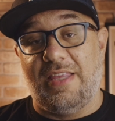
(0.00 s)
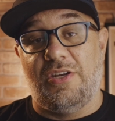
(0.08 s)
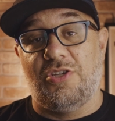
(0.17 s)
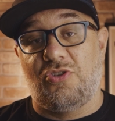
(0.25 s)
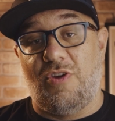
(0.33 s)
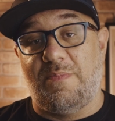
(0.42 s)
in the
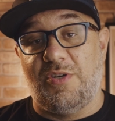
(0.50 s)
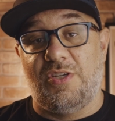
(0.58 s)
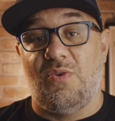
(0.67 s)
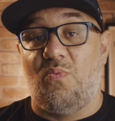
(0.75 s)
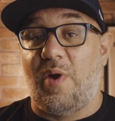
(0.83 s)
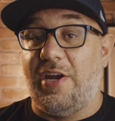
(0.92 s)
description
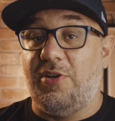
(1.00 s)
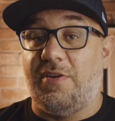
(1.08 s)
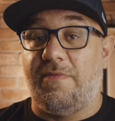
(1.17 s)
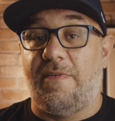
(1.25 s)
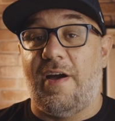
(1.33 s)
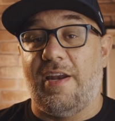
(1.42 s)
to where you
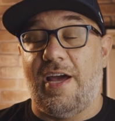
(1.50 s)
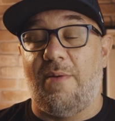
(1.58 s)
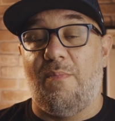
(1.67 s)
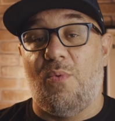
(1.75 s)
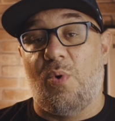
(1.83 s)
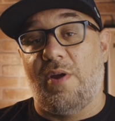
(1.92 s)
could find
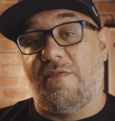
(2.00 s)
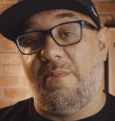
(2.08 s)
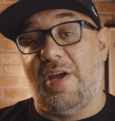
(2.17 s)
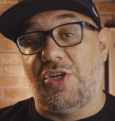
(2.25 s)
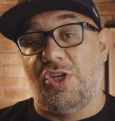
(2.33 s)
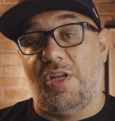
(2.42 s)
out more
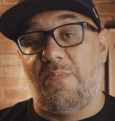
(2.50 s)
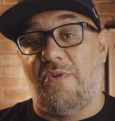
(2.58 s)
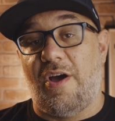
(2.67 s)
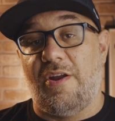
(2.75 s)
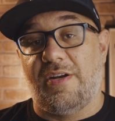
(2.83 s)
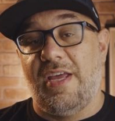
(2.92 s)
information on the
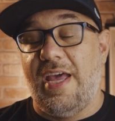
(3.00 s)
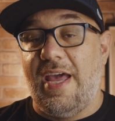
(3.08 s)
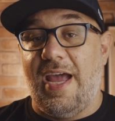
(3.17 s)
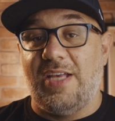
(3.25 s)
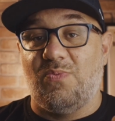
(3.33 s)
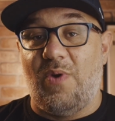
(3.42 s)
product,
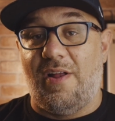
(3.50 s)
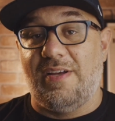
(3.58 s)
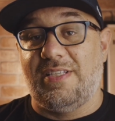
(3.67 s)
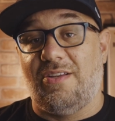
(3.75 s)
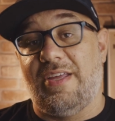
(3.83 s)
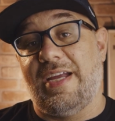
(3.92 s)
as well
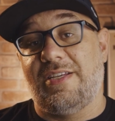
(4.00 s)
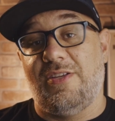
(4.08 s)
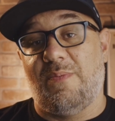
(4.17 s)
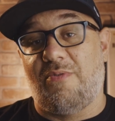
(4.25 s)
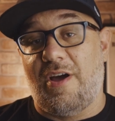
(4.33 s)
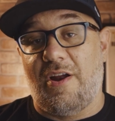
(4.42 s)
as a link to
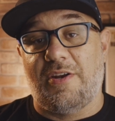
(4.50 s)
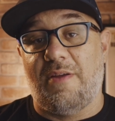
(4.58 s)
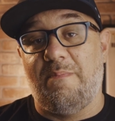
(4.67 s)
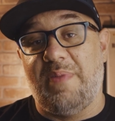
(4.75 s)
the product on